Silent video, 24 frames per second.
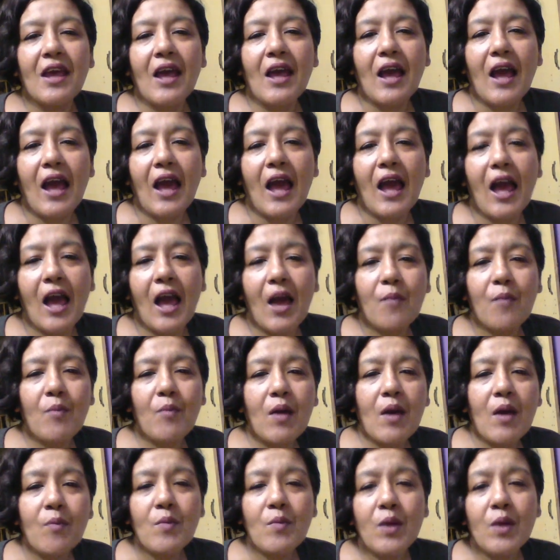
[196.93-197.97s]
A
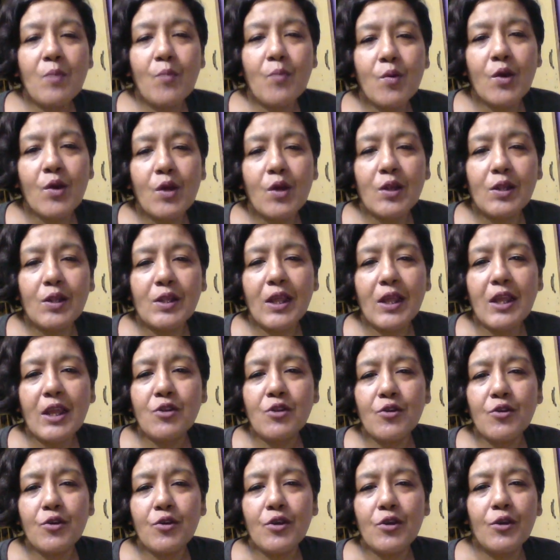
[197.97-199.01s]
happy birthday
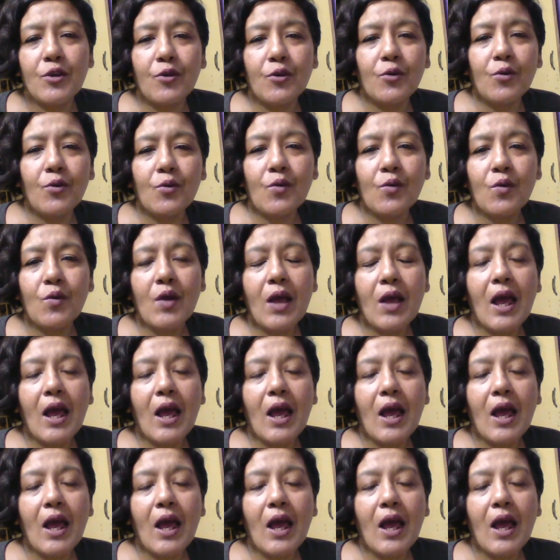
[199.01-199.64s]
to you.